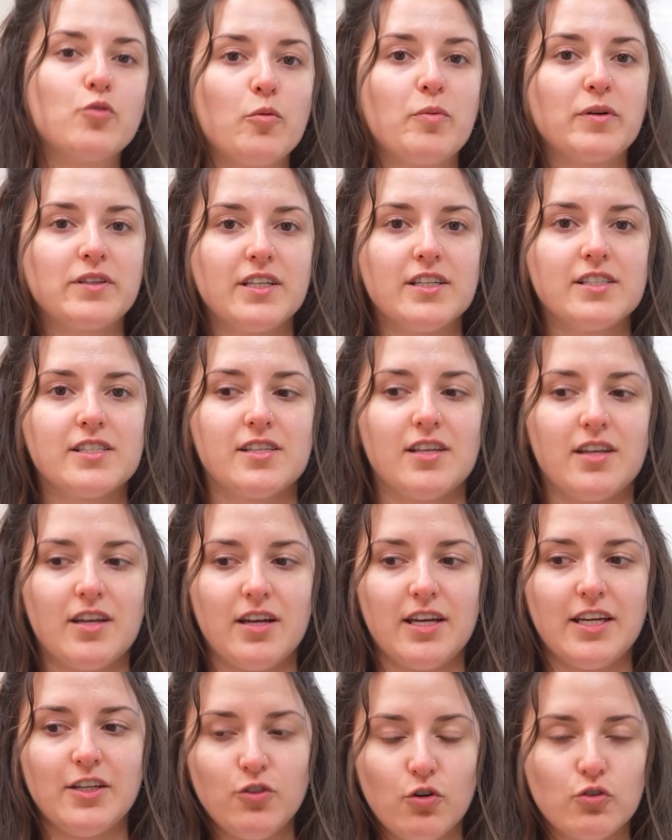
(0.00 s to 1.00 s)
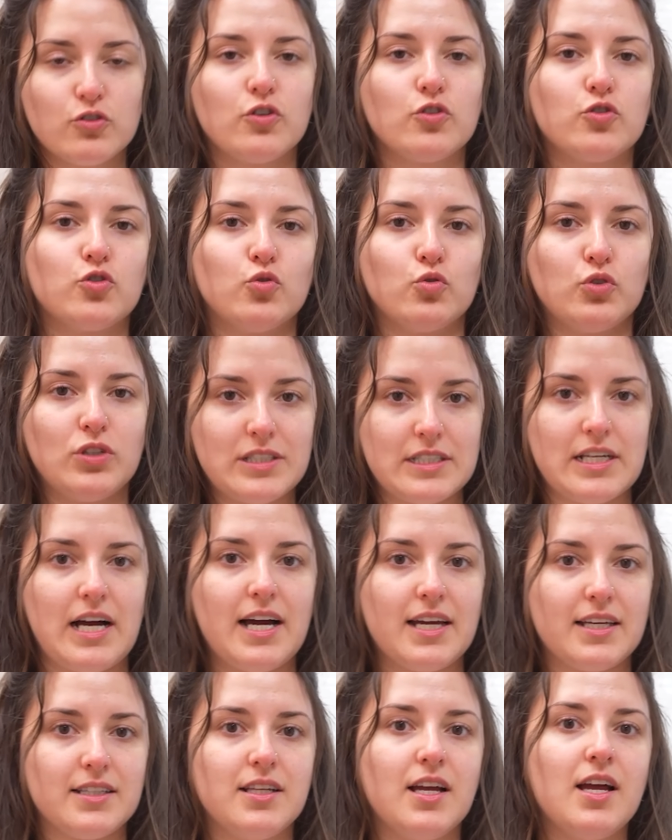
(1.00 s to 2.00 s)
properties in order to
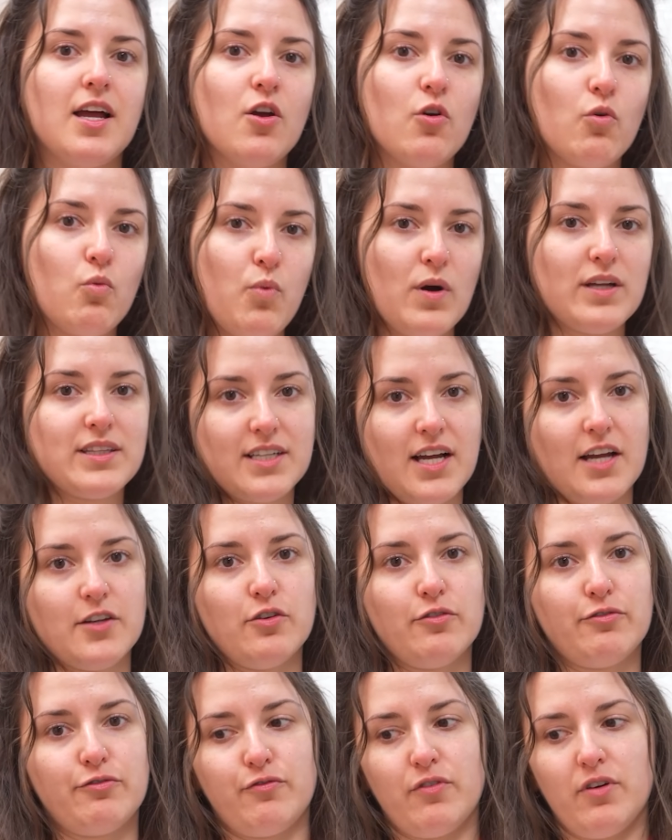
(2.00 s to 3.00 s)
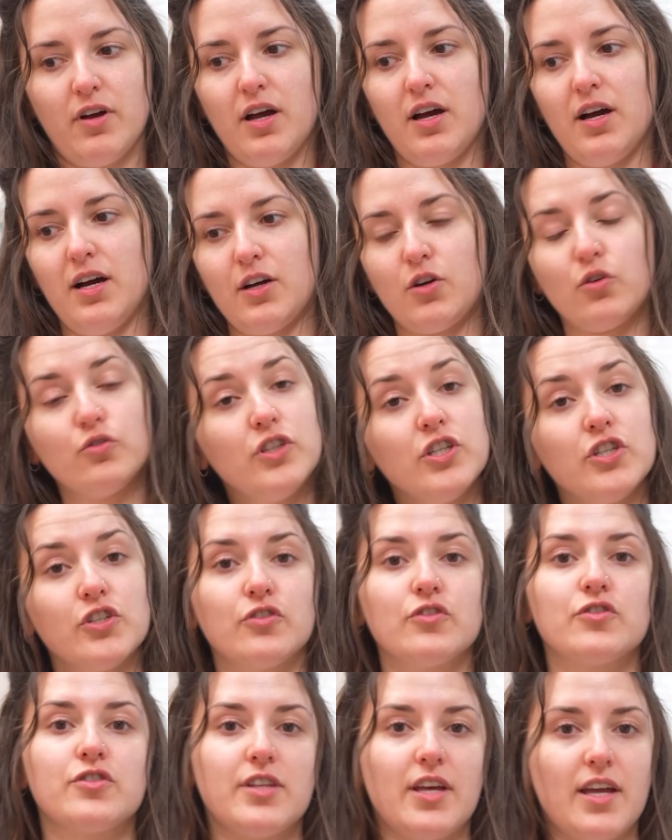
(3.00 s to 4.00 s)
decide what kind of
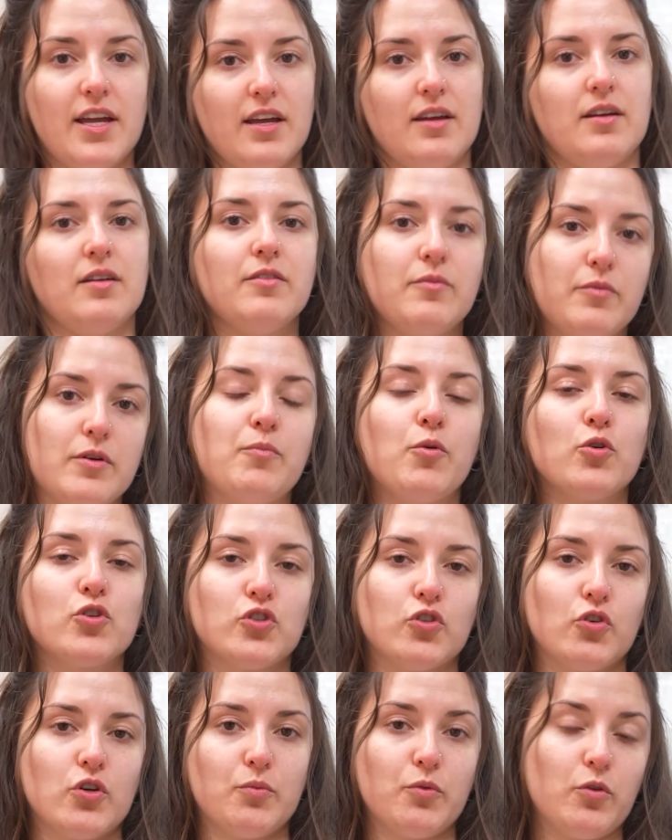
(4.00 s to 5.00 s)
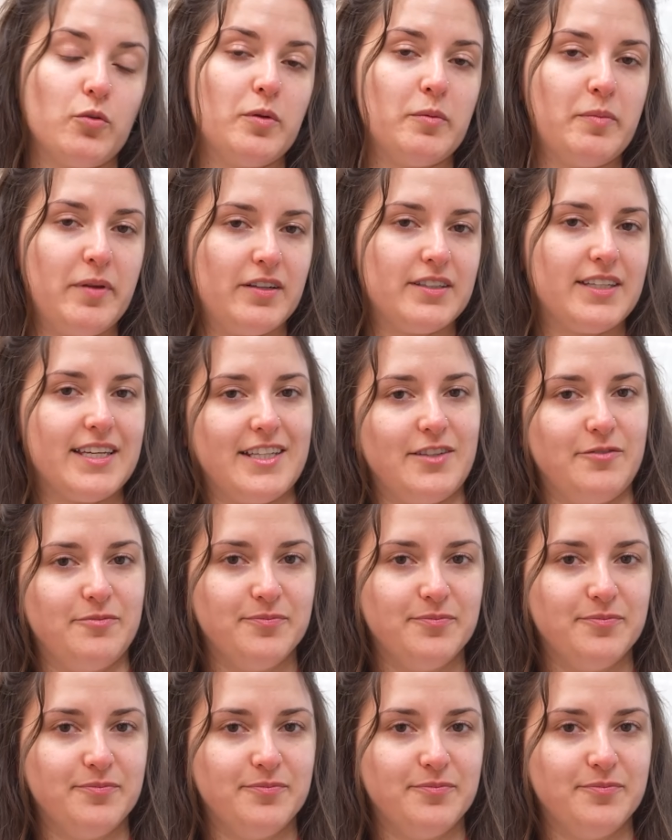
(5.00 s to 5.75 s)
conditions the repository will be built in.